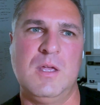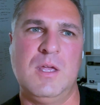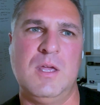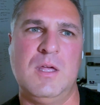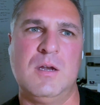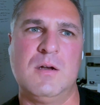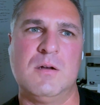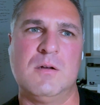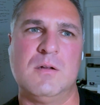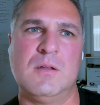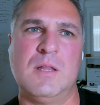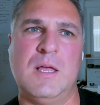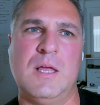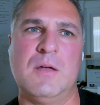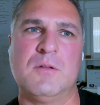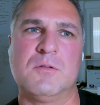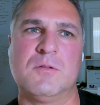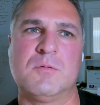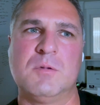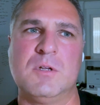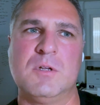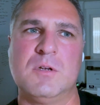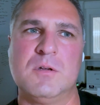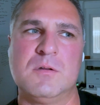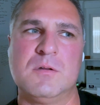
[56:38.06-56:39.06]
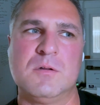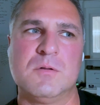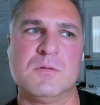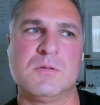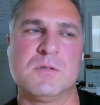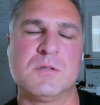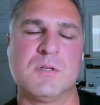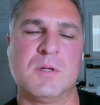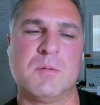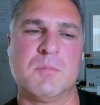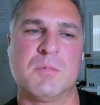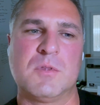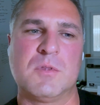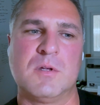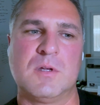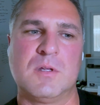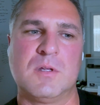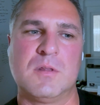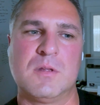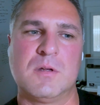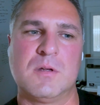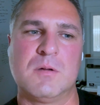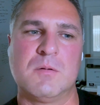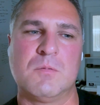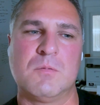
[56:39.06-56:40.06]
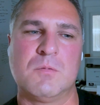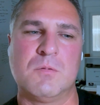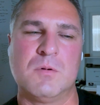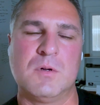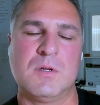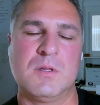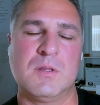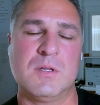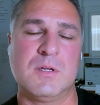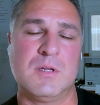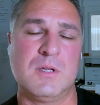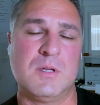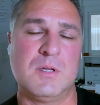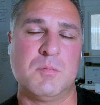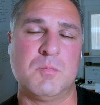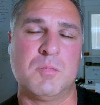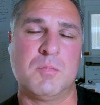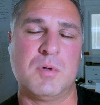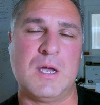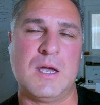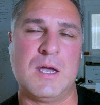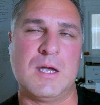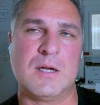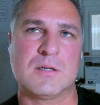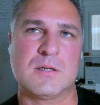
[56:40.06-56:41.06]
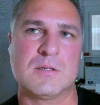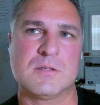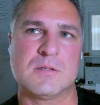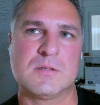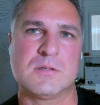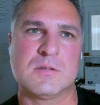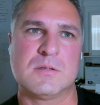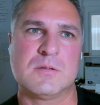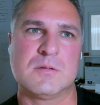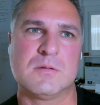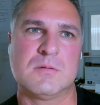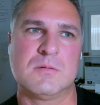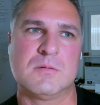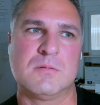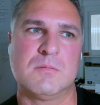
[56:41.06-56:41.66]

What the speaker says: And it allows me to do something that really impacts